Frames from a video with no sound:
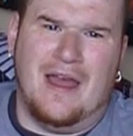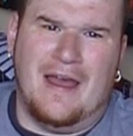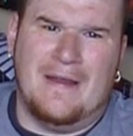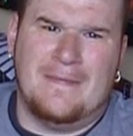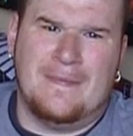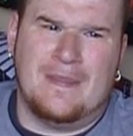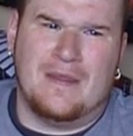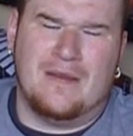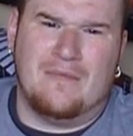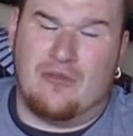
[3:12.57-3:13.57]

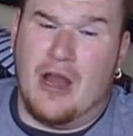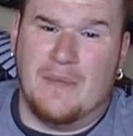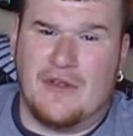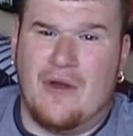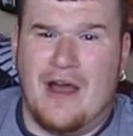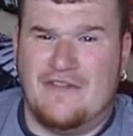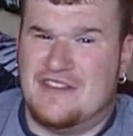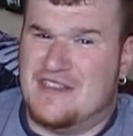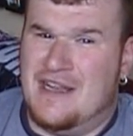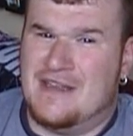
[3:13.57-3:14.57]
Props go off
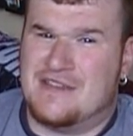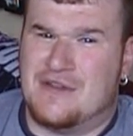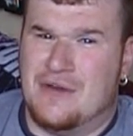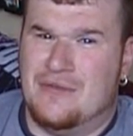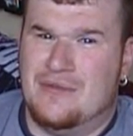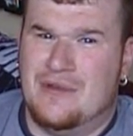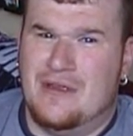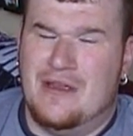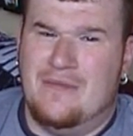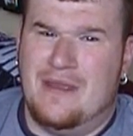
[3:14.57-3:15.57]
to Sinestro,
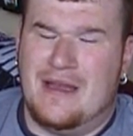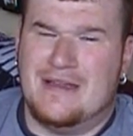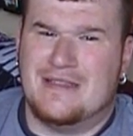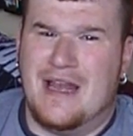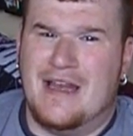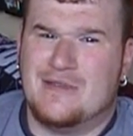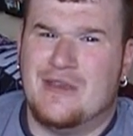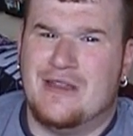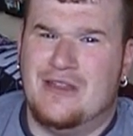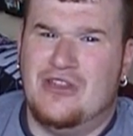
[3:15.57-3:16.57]
because as
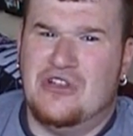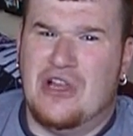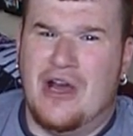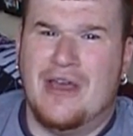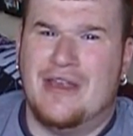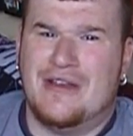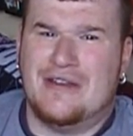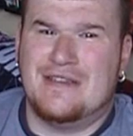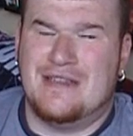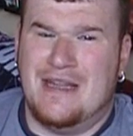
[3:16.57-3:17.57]
we continue along
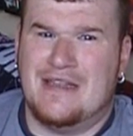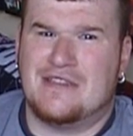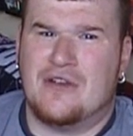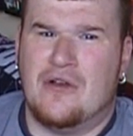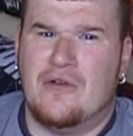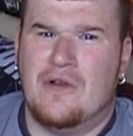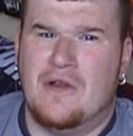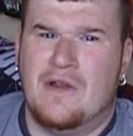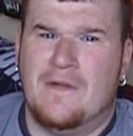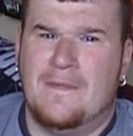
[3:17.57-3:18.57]
here, Sinestro
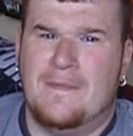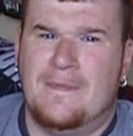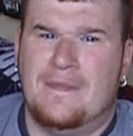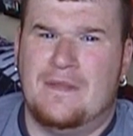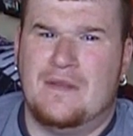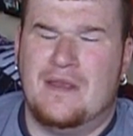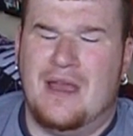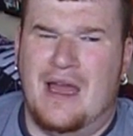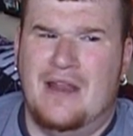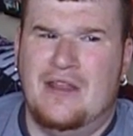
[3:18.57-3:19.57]

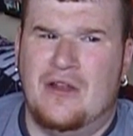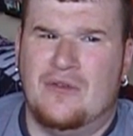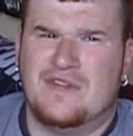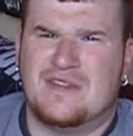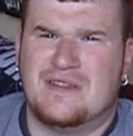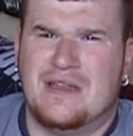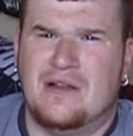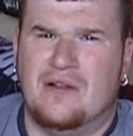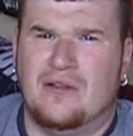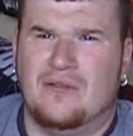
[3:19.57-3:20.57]
kind of, you know,
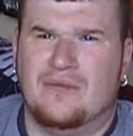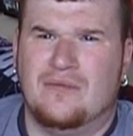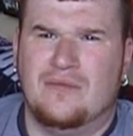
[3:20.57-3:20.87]
still